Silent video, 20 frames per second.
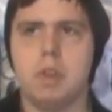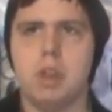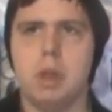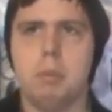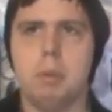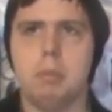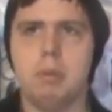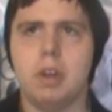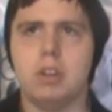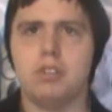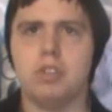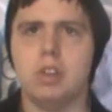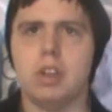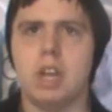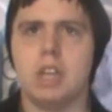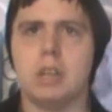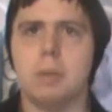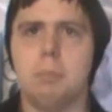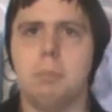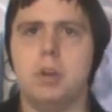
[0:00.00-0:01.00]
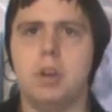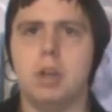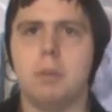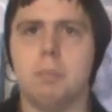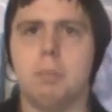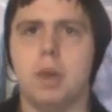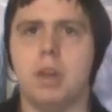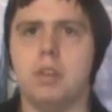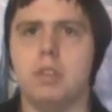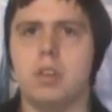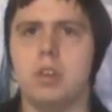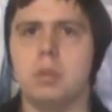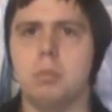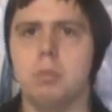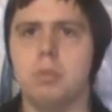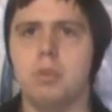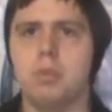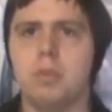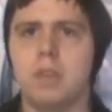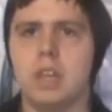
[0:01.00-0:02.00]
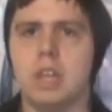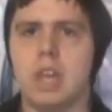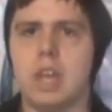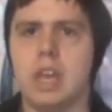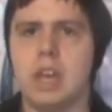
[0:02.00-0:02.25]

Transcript: A lot of people actually like the book better than the movie,